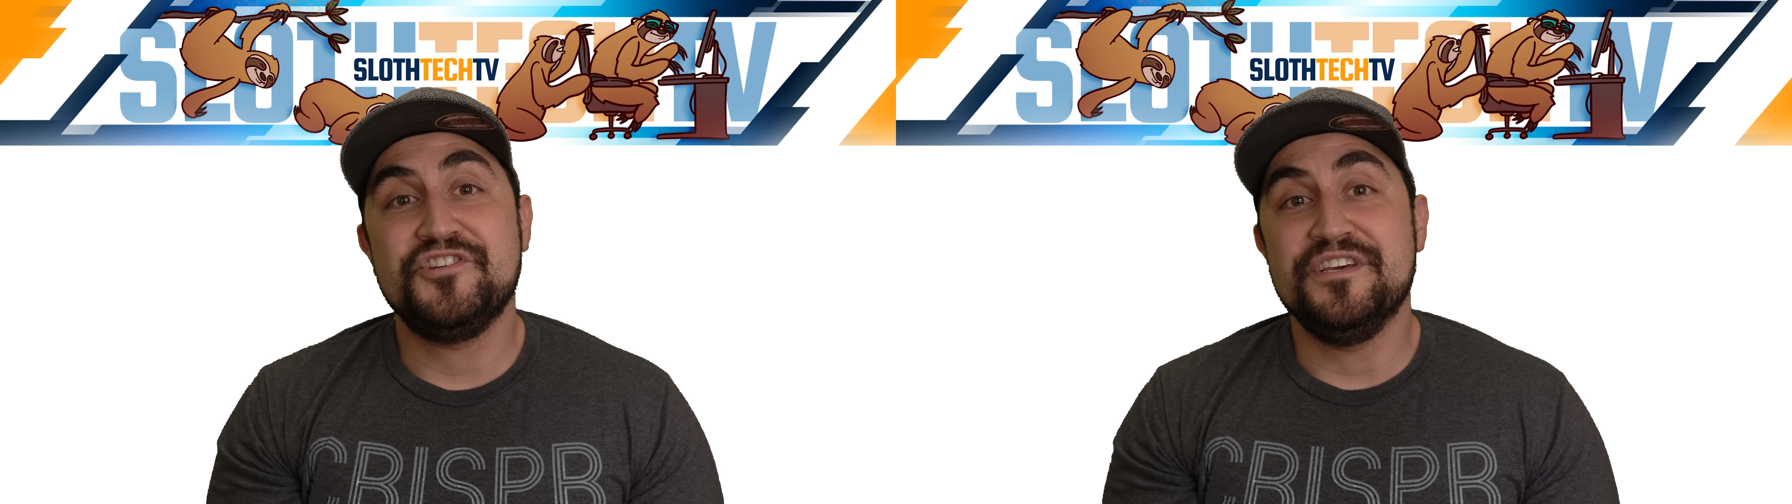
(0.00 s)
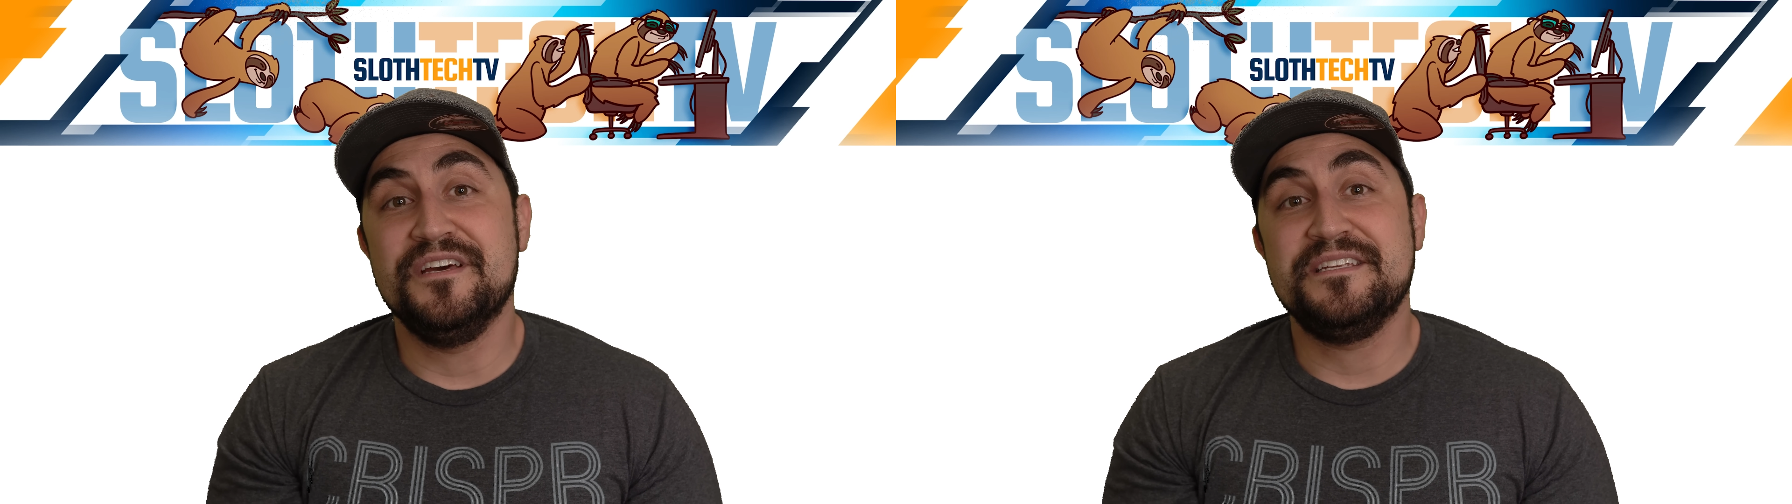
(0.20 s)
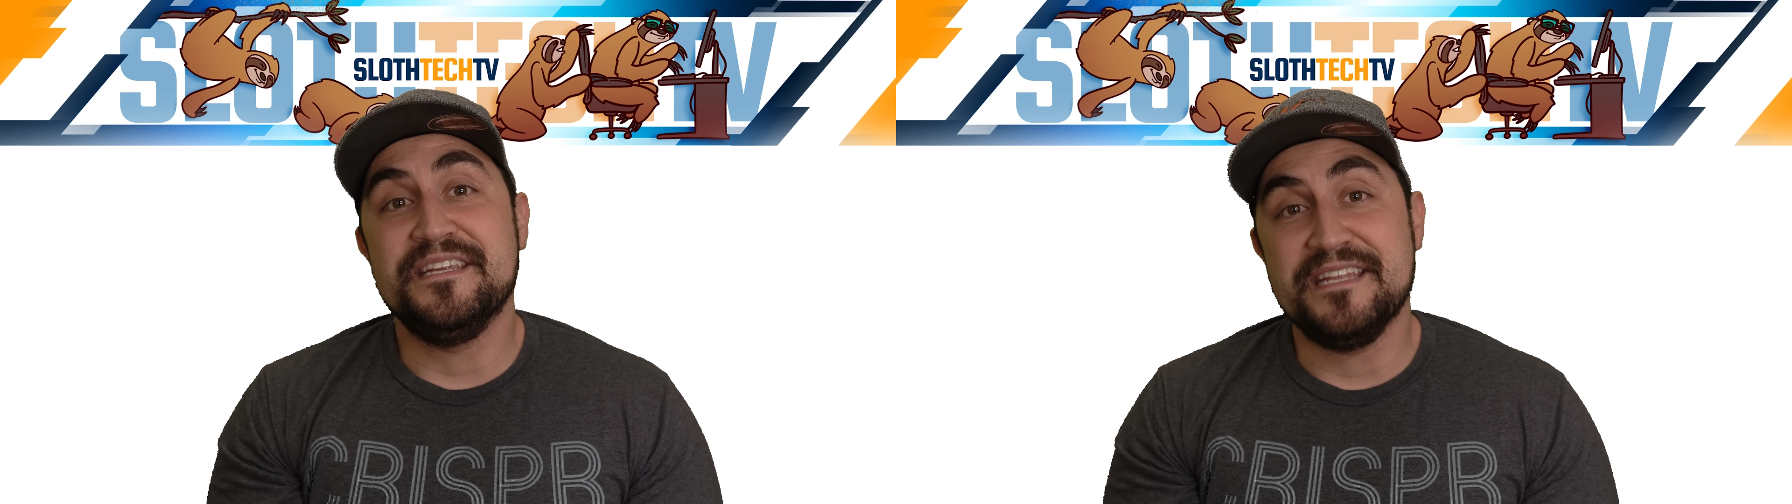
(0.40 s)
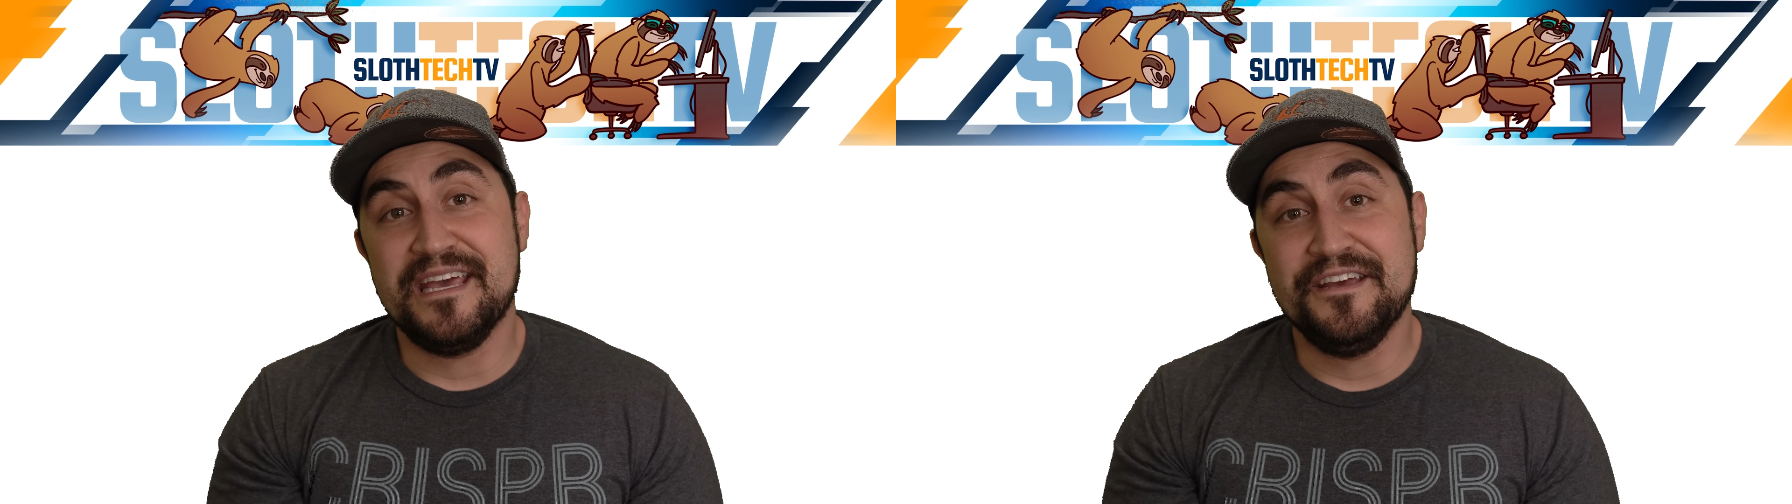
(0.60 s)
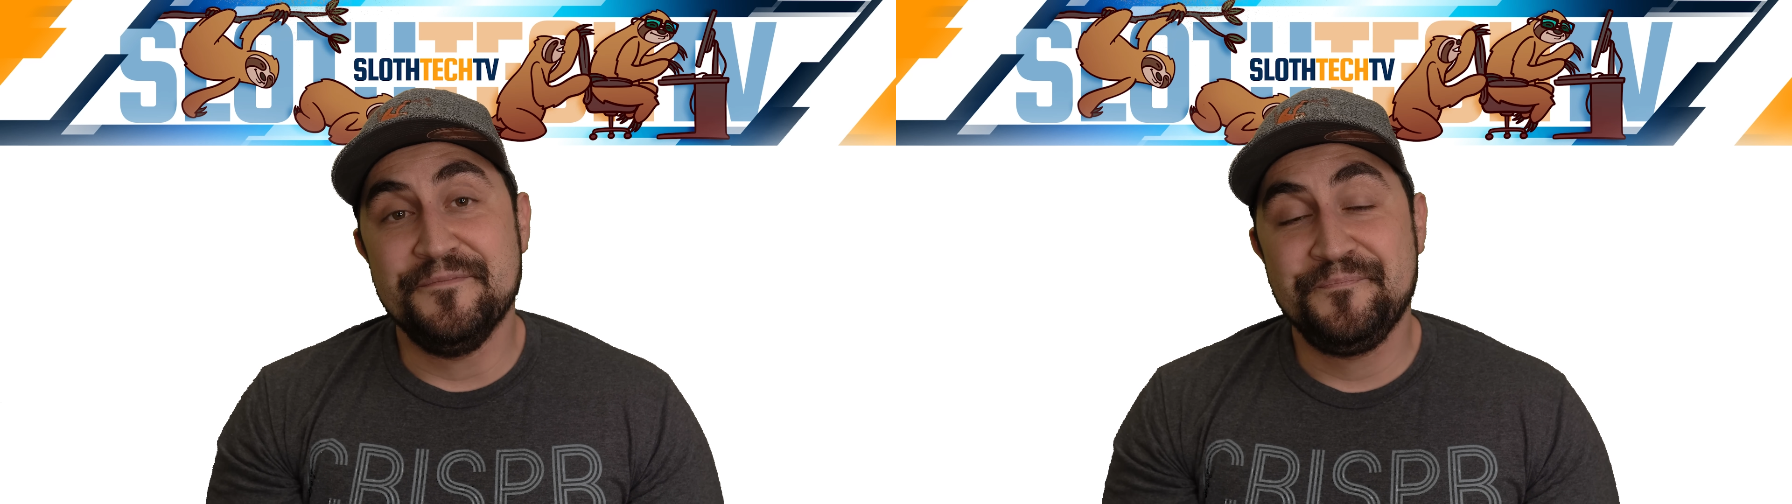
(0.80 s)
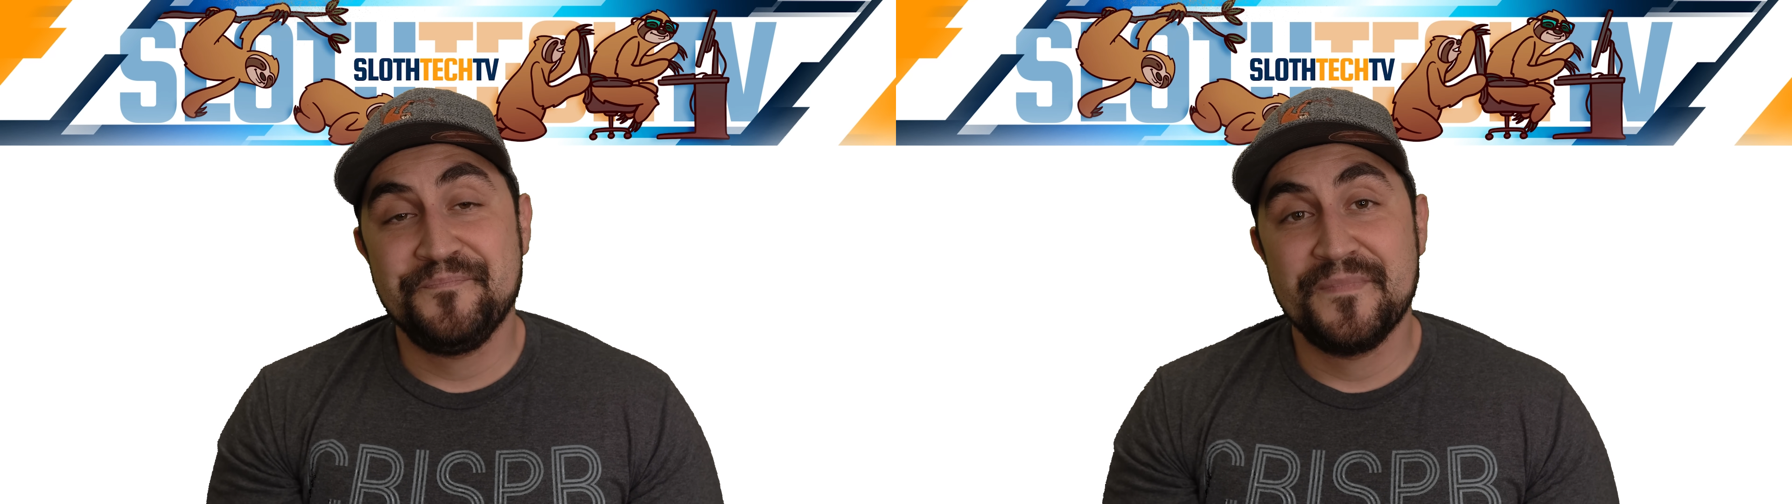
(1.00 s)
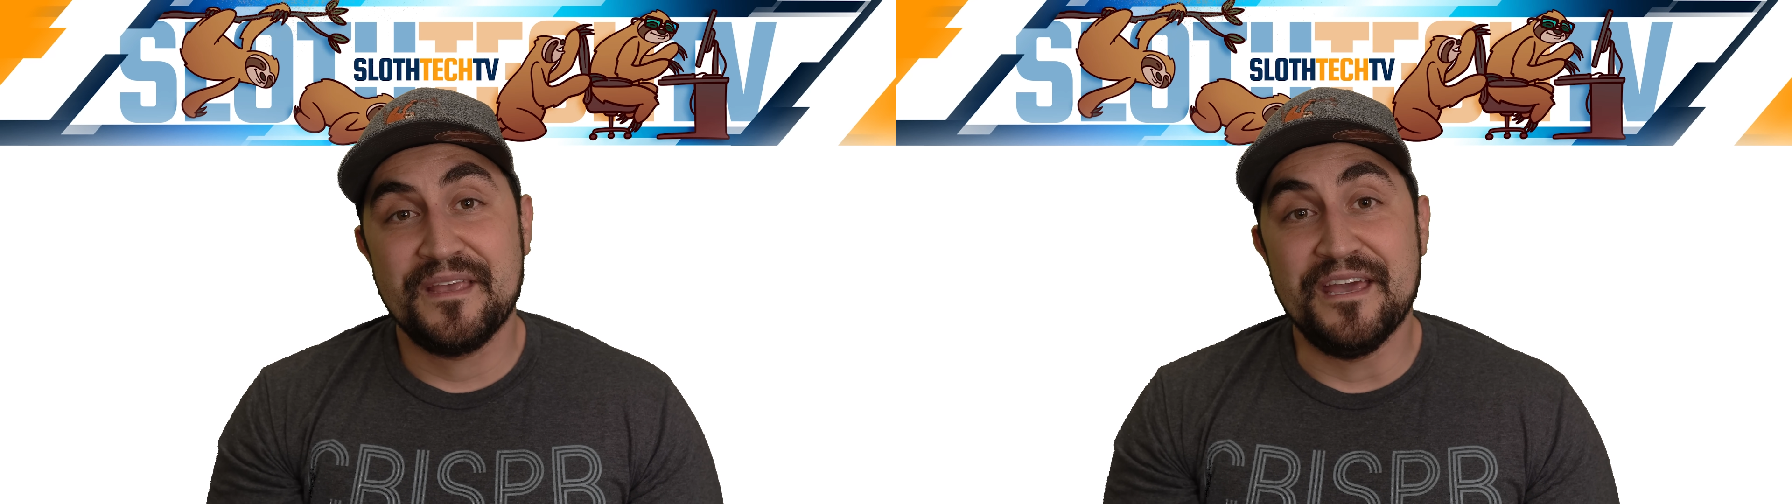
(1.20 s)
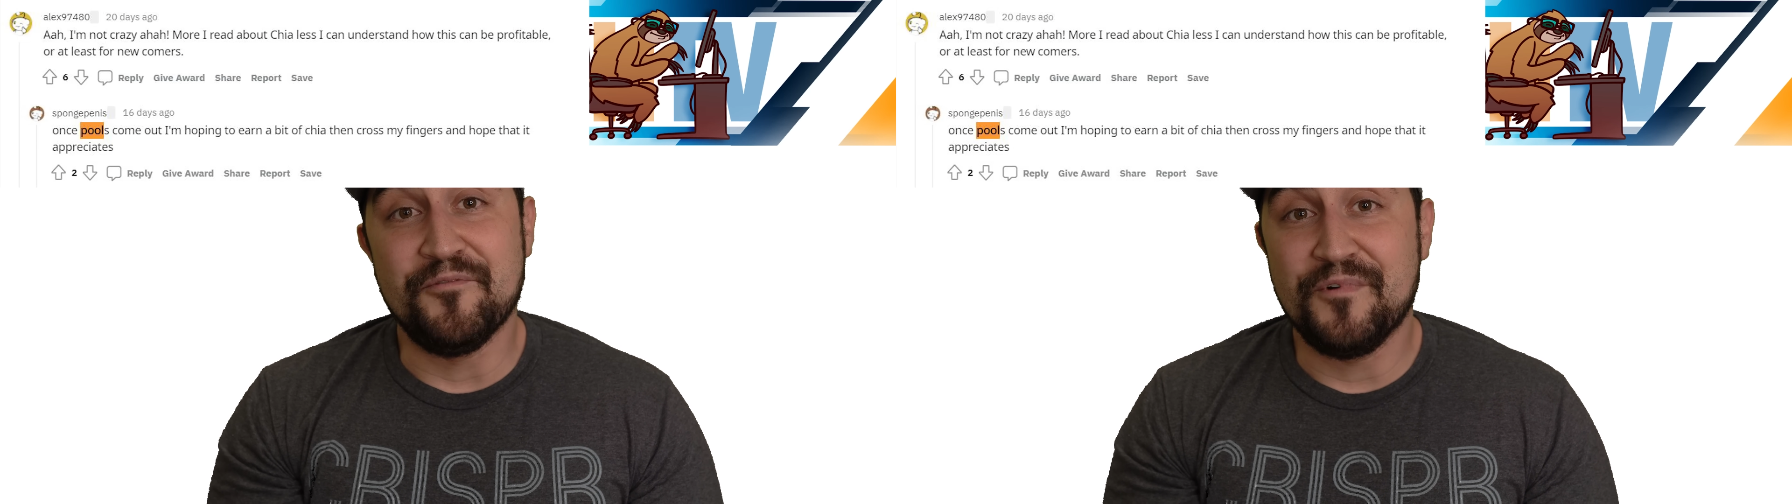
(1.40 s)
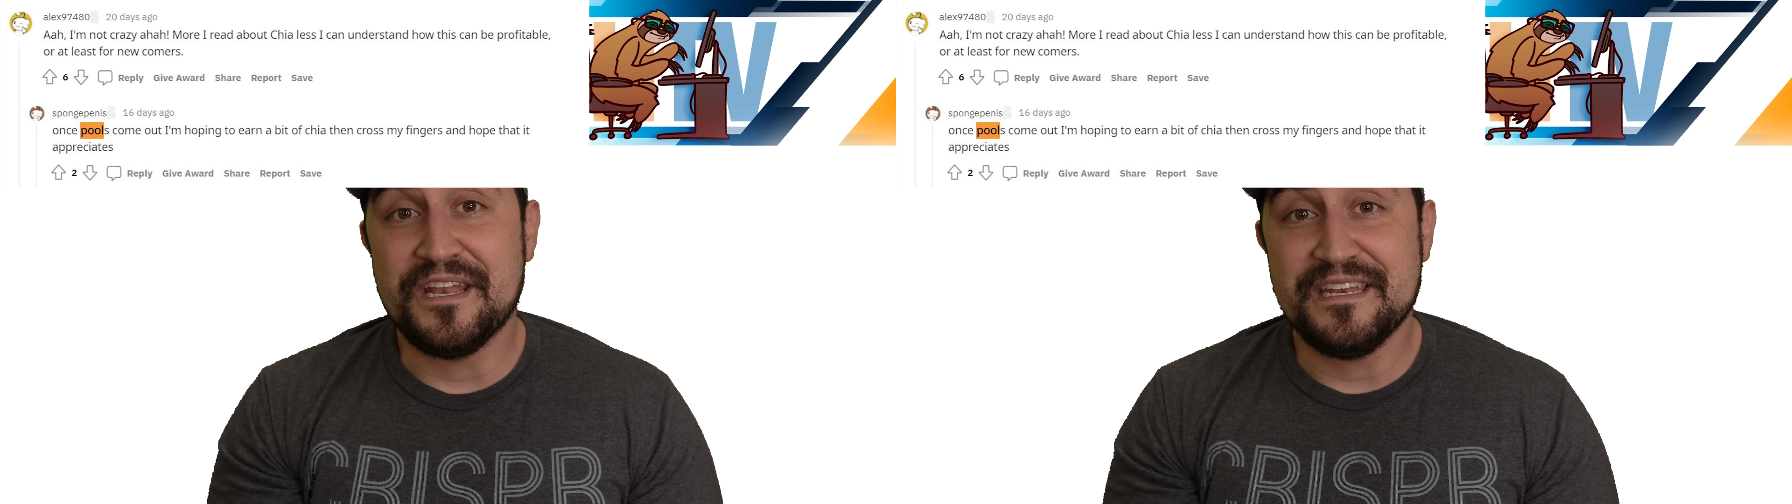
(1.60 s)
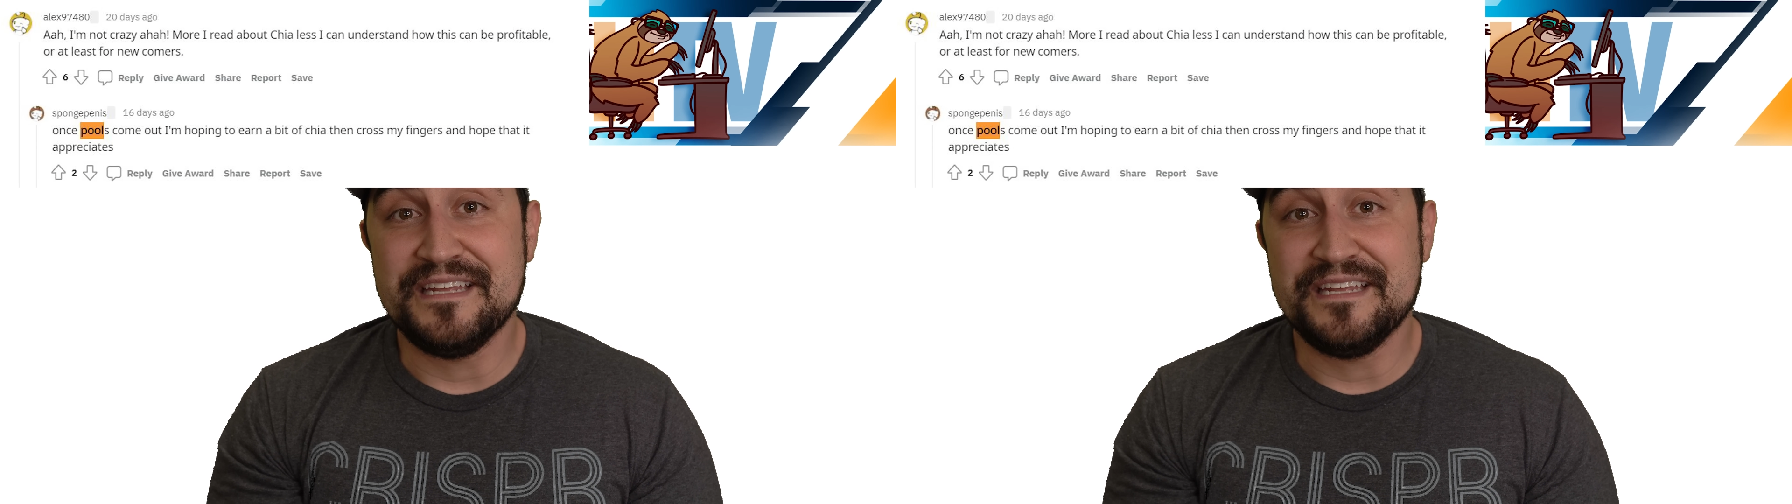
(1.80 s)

chia today and what it